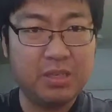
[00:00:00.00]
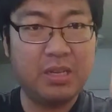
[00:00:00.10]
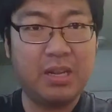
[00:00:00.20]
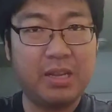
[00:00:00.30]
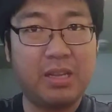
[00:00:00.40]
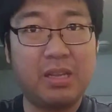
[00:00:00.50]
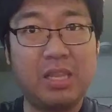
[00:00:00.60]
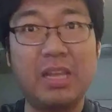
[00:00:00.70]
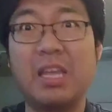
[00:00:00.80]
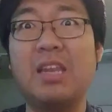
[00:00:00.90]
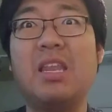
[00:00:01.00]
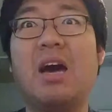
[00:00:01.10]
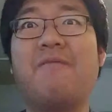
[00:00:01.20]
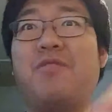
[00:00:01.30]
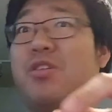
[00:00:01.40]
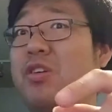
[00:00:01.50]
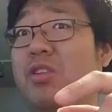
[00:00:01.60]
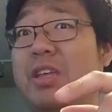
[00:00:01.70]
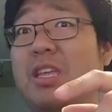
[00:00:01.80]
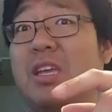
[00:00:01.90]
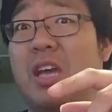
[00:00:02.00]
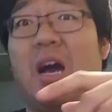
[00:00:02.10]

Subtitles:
Like they cannot further link